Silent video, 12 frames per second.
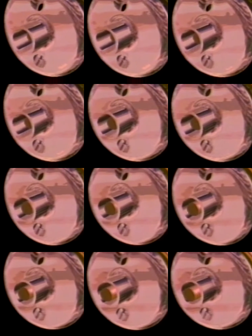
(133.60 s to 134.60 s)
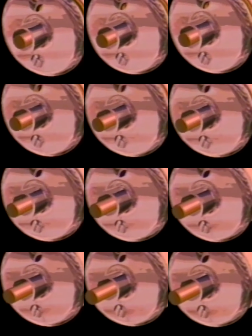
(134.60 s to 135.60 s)
And you eradicate all the
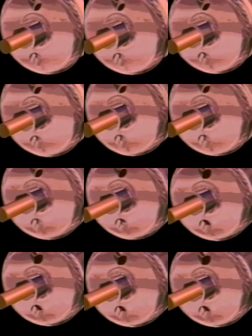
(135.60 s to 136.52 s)
combinations of the